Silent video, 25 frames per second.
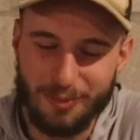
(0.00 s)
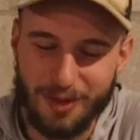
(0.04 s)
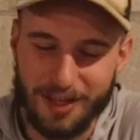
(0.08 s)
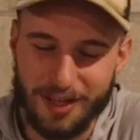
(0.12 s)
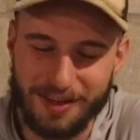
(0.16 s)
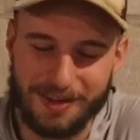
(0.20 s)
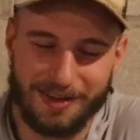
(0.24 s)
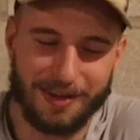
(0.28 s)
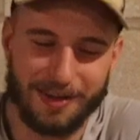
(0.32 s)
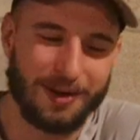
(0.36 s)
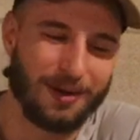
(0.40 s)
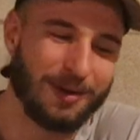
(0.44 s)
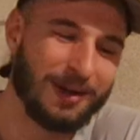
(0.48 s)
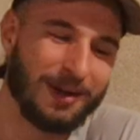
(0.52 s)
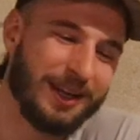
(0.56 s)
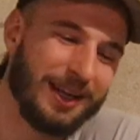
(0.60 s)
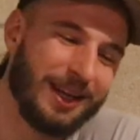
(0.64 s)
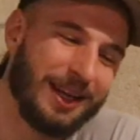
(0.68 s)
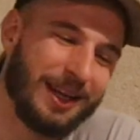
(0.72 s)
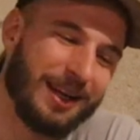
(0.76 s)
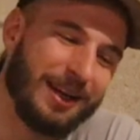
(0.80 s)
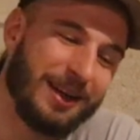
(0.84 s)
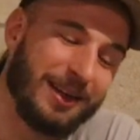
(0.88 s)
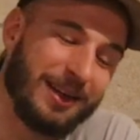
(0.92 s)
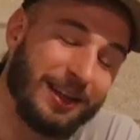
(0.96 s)
So
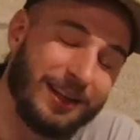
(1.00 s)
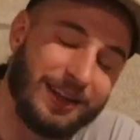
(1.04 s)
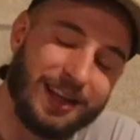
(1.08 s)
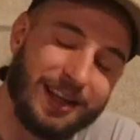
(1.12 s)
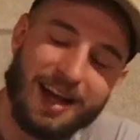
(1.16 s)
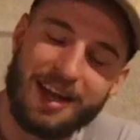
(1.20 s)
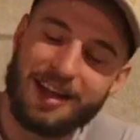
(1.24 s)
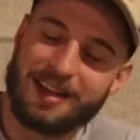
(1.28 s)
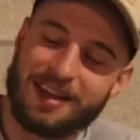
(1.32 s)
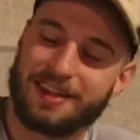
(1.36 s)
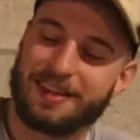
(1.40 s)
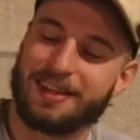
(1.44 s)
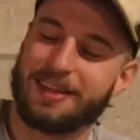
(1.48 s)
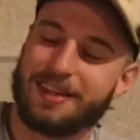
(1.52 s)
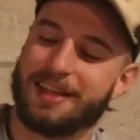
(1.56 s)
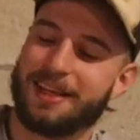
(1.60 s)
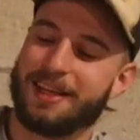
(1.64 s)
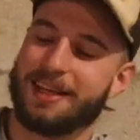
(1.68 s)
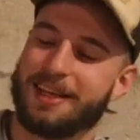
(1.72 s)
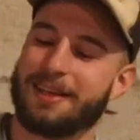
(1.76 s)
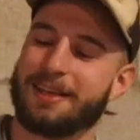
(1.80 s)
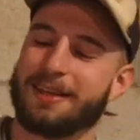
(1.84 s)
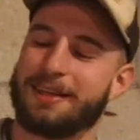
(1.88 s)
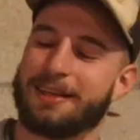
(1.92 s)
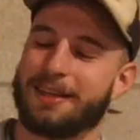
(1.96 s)
the last
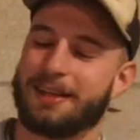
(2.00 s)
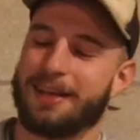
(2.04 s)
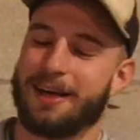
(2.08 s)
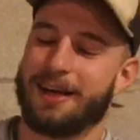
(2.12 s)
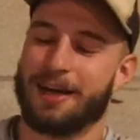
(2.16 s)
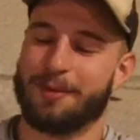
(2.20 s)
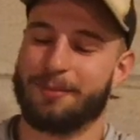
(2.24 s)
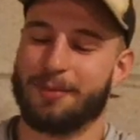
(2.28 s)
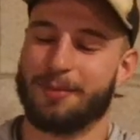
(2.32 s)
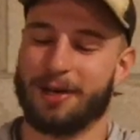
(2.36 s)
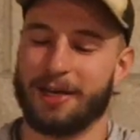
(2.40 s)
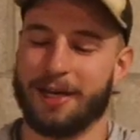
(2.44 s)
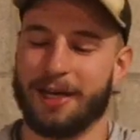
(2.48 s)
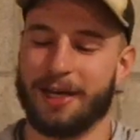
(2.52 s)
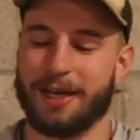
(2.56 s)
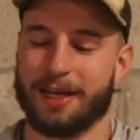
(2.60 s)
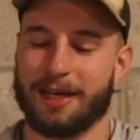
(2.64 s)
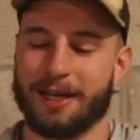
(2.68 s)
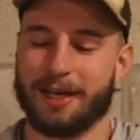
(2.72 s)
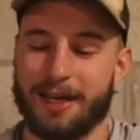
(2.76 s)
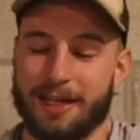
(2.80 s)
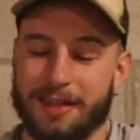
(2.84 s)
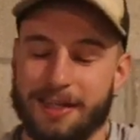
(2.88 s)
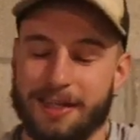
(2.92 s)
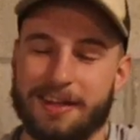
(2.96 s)
thing that I bring,
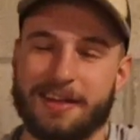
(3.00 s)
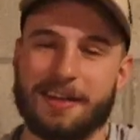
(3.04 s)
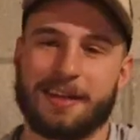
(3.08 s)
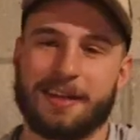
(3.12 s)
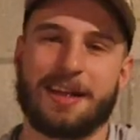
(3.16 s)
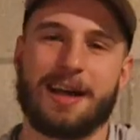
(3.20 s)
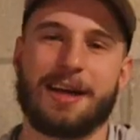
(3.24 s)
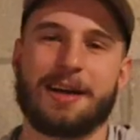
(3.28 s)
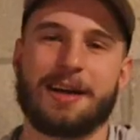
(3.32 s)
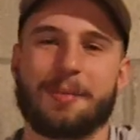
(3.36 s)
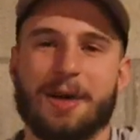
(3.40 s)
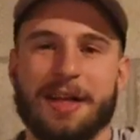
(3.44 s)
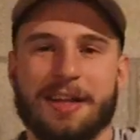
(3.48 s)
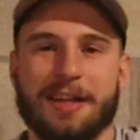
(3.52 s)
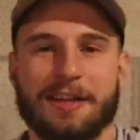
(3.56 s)
and this is kind of my